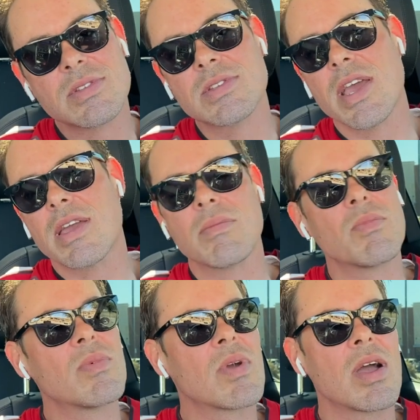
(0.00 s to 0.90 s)
take
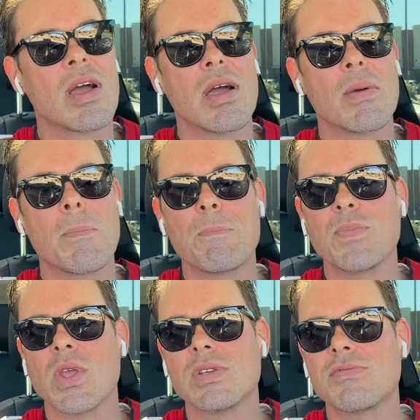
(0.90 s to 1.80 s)
him, uh,
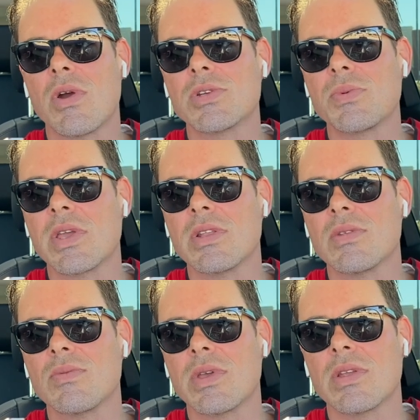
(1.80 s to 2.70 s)
you know, as far as we
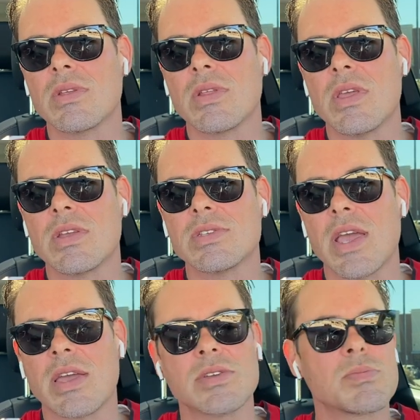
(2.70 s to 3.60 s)
can, we he can
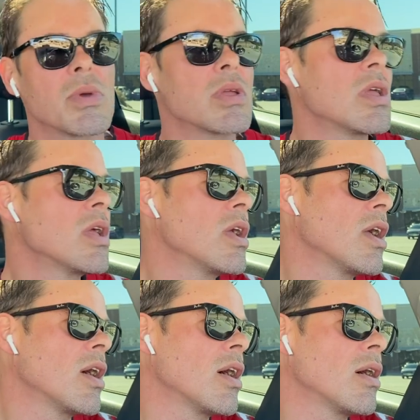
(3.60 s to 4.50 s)
take us. But
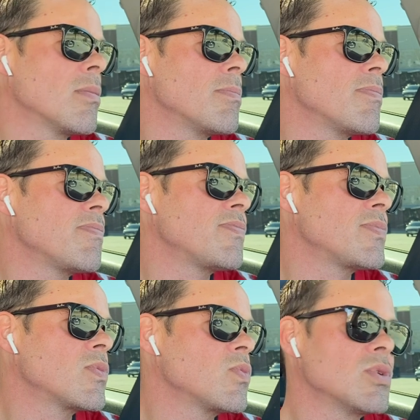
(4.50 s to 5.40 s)
um,
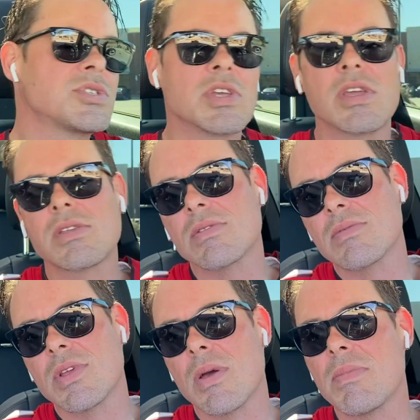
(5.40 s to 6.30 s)
we'll see.
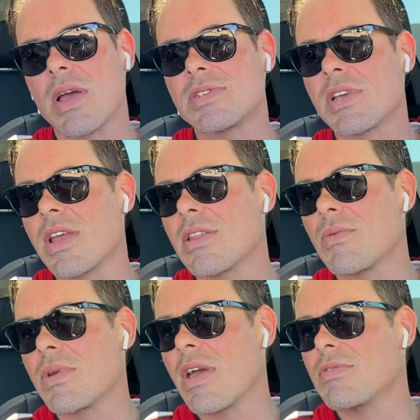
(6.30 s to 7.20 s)
You know, I'm not saying
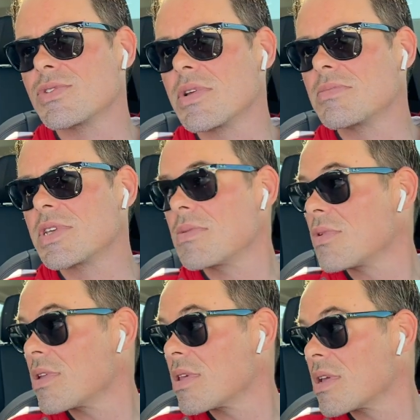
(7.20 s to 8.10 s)
that we have a dream team
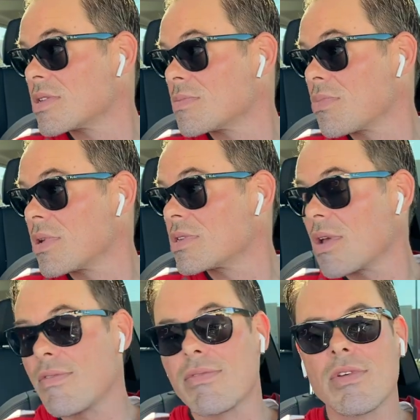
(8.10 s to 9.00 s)
or anything. It's a pretty tough